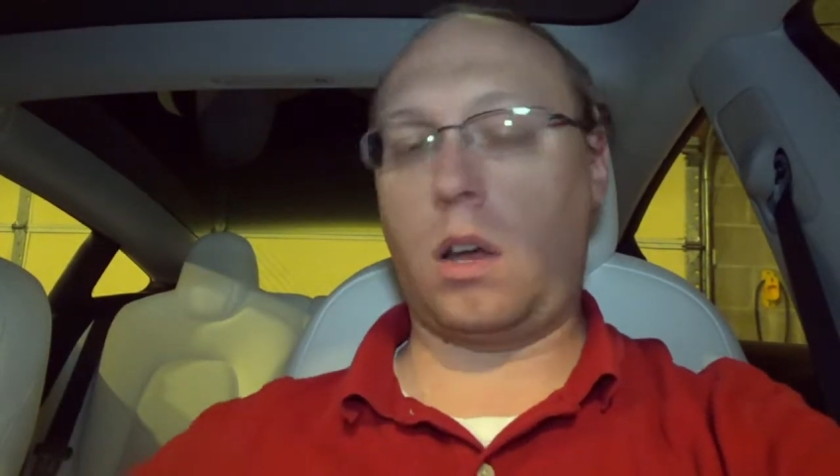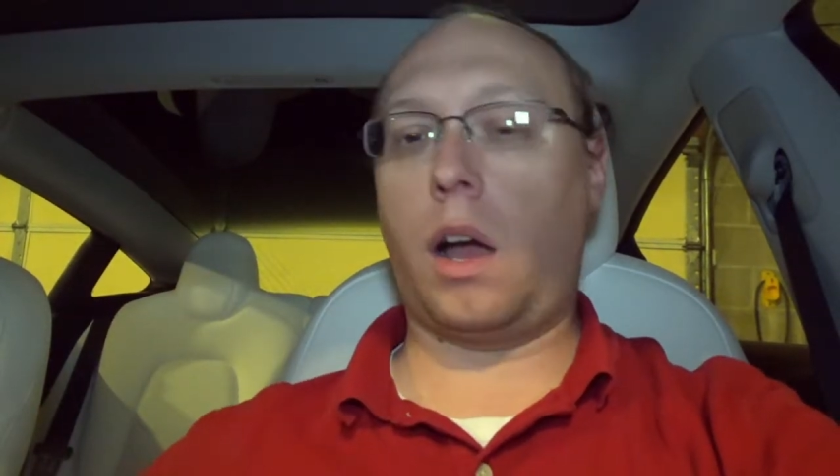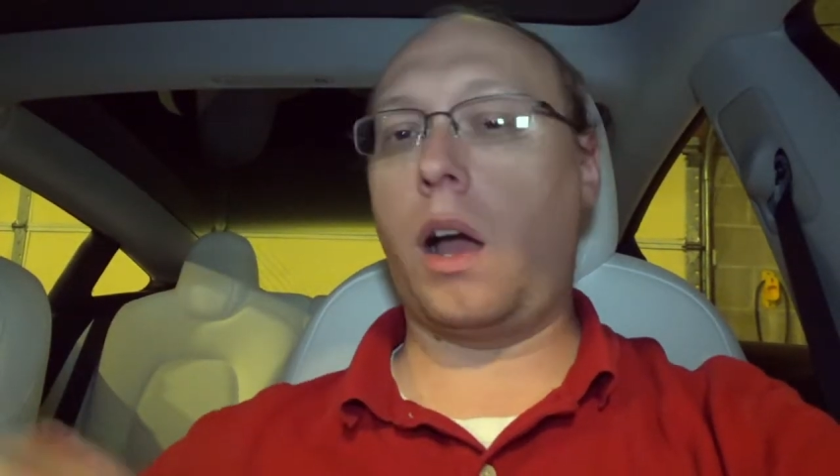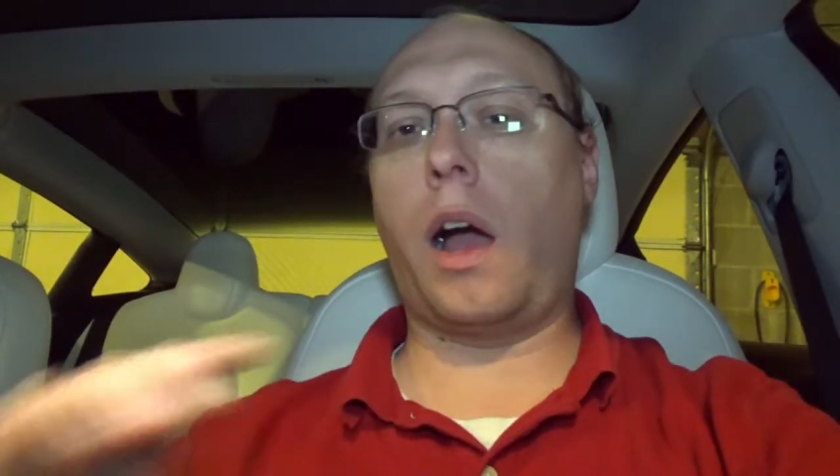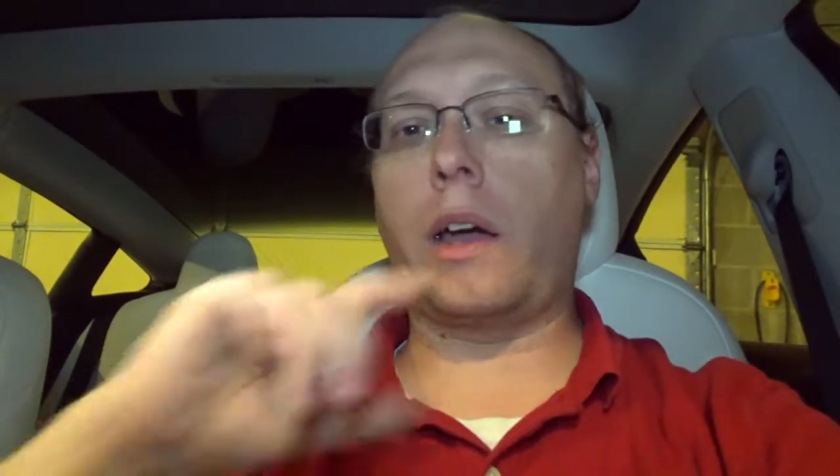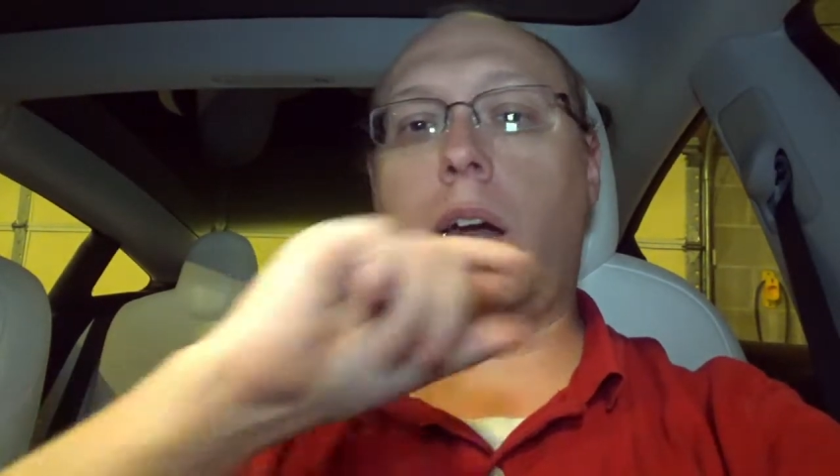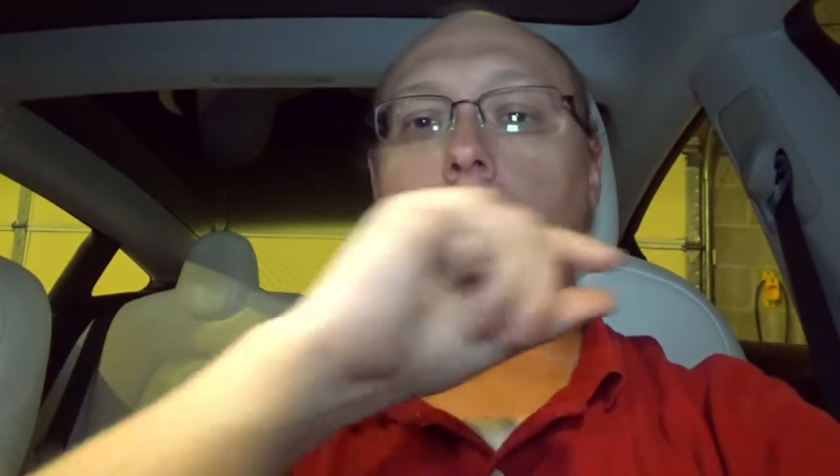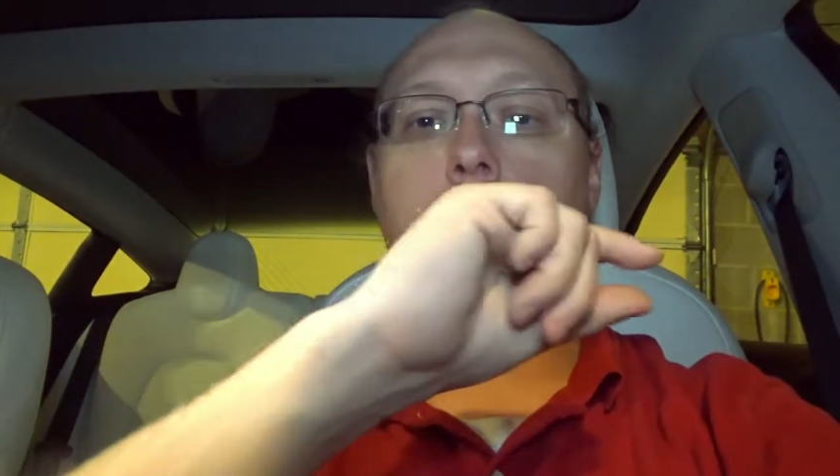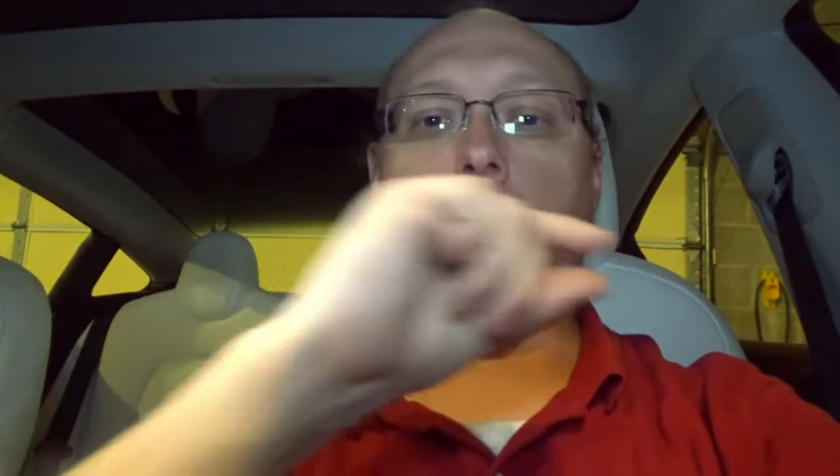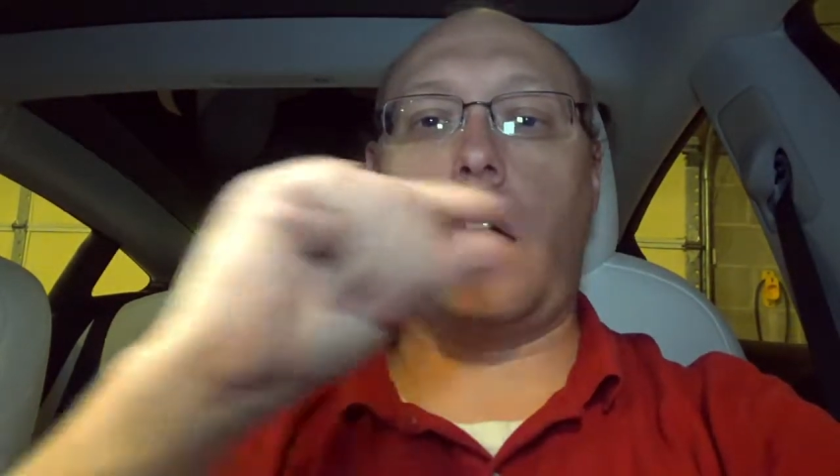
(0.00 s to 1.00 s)
I got
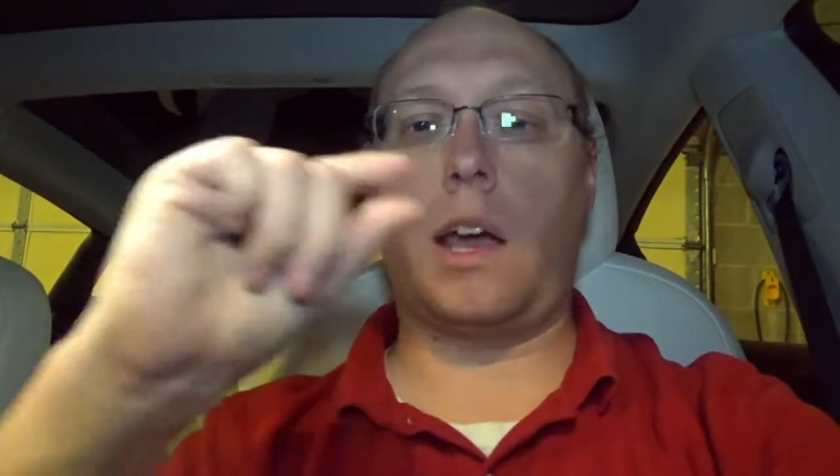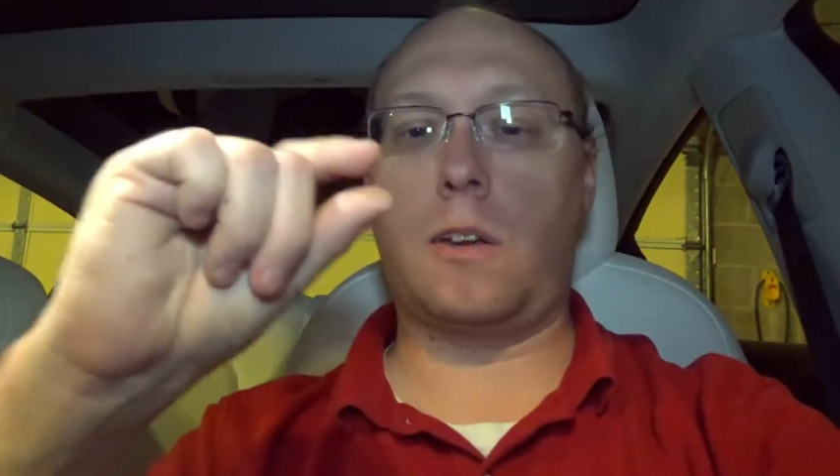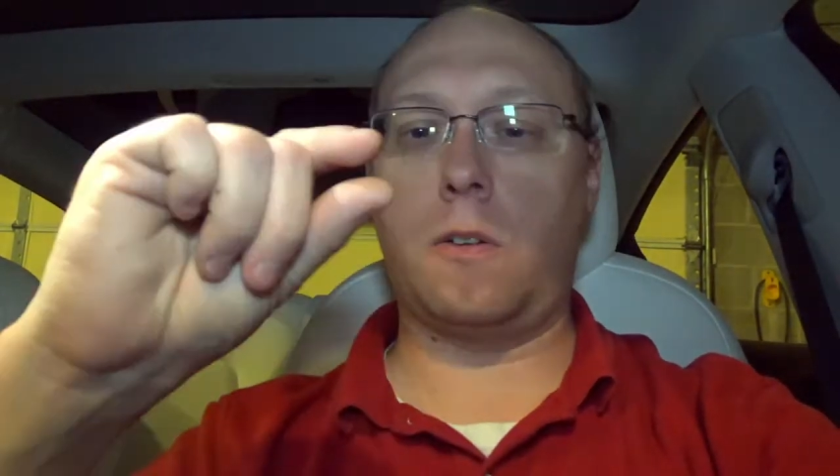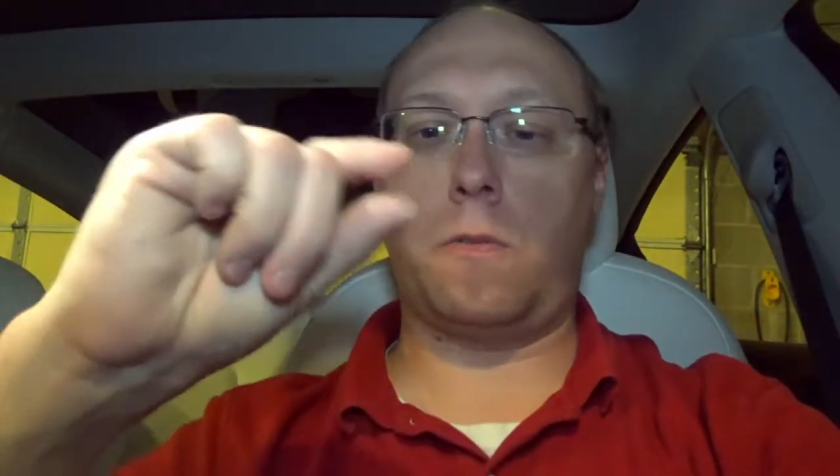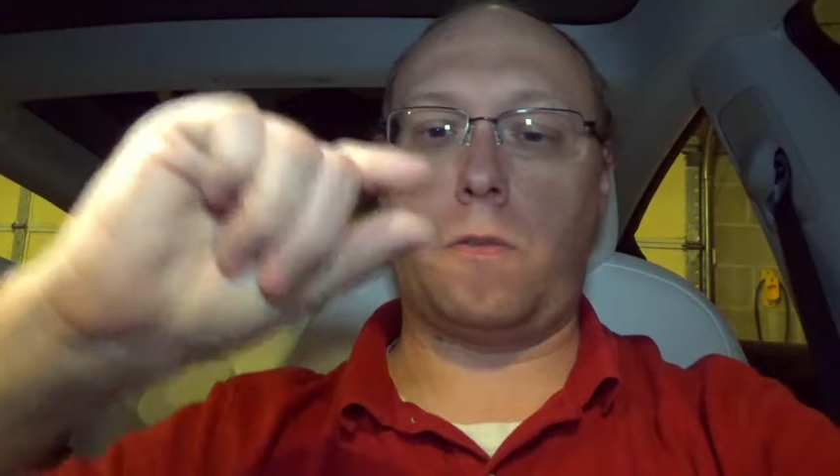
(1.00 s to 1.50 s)
a stack of